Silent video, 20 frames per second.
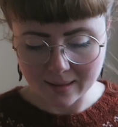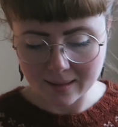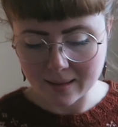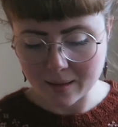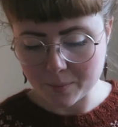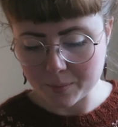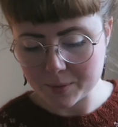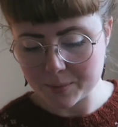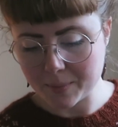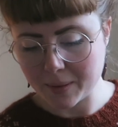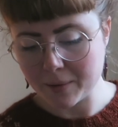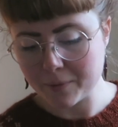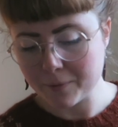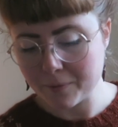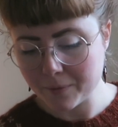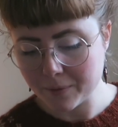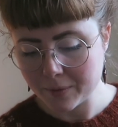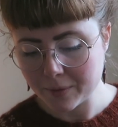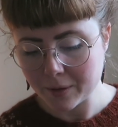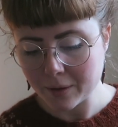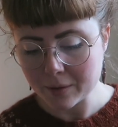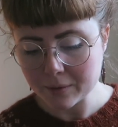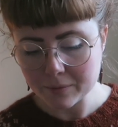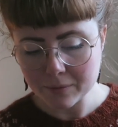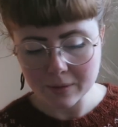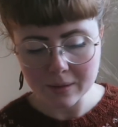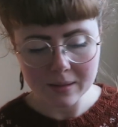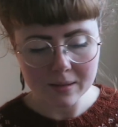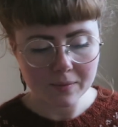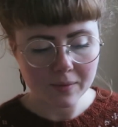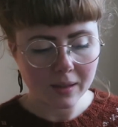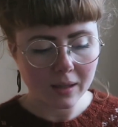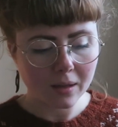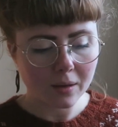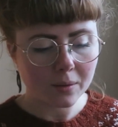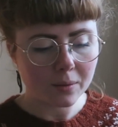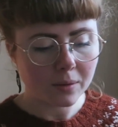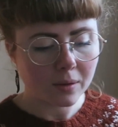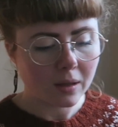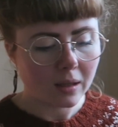That was my thought for this
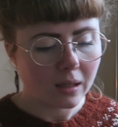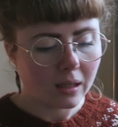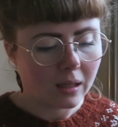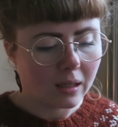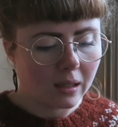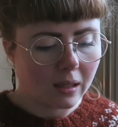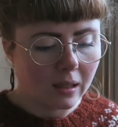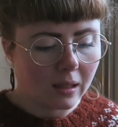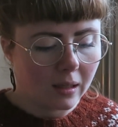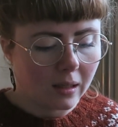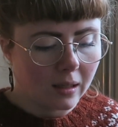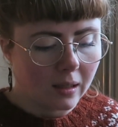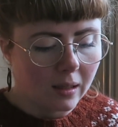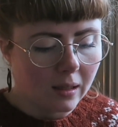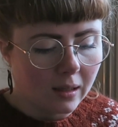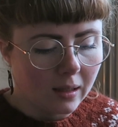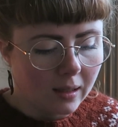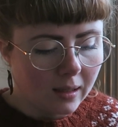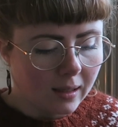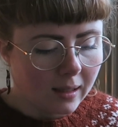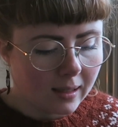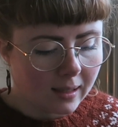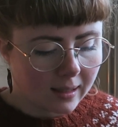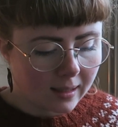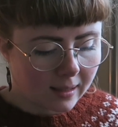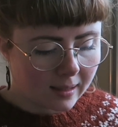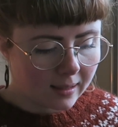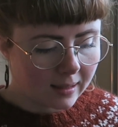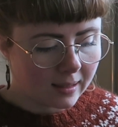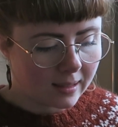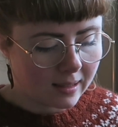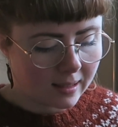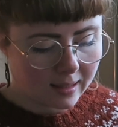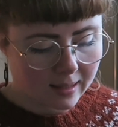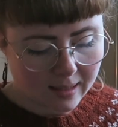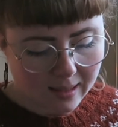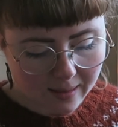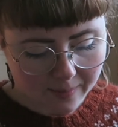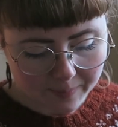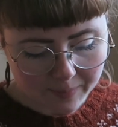video.
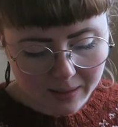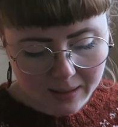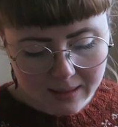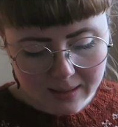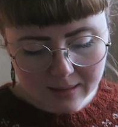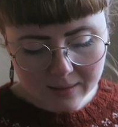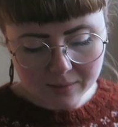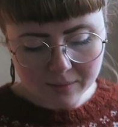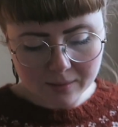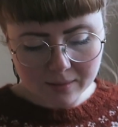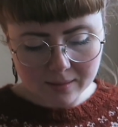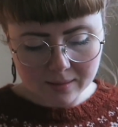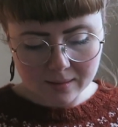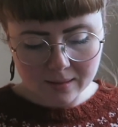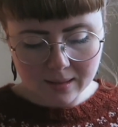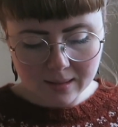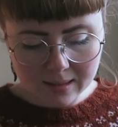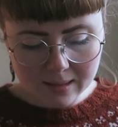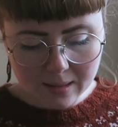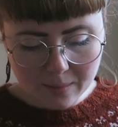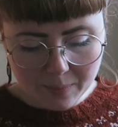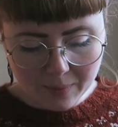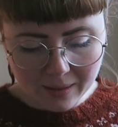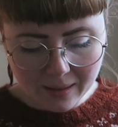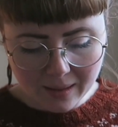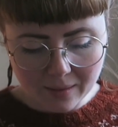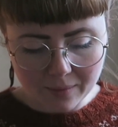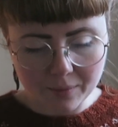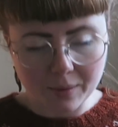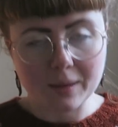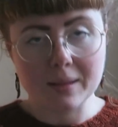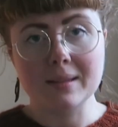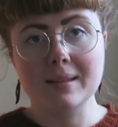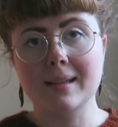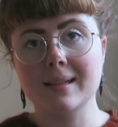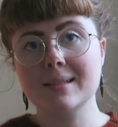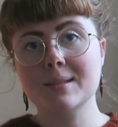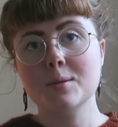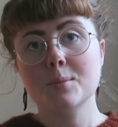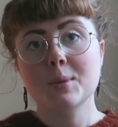Yeah, Eden's sleeping here right
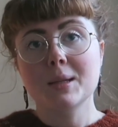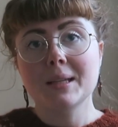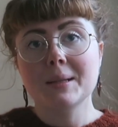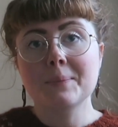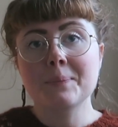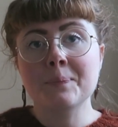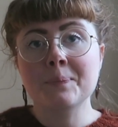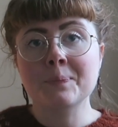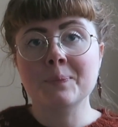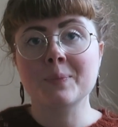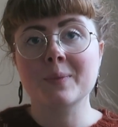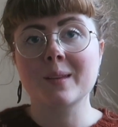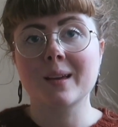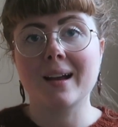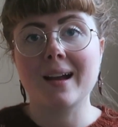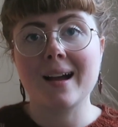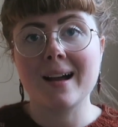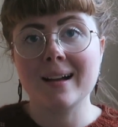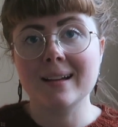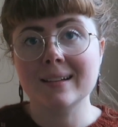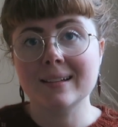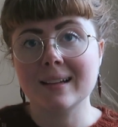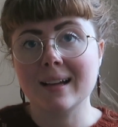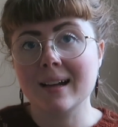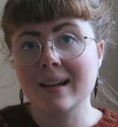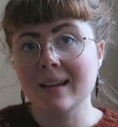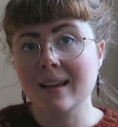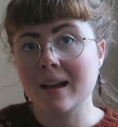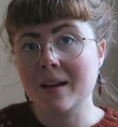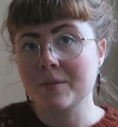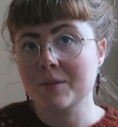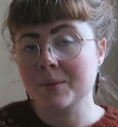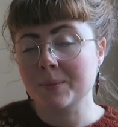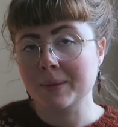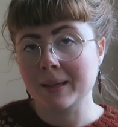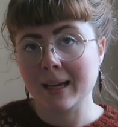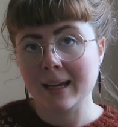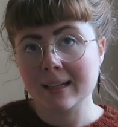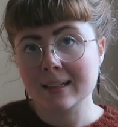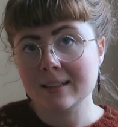next to me and I have some
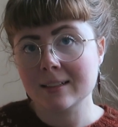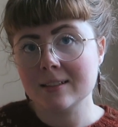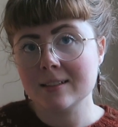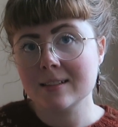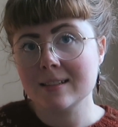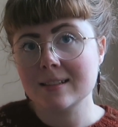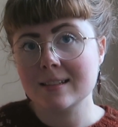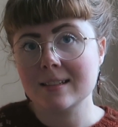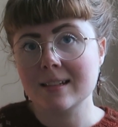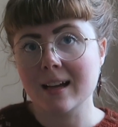candles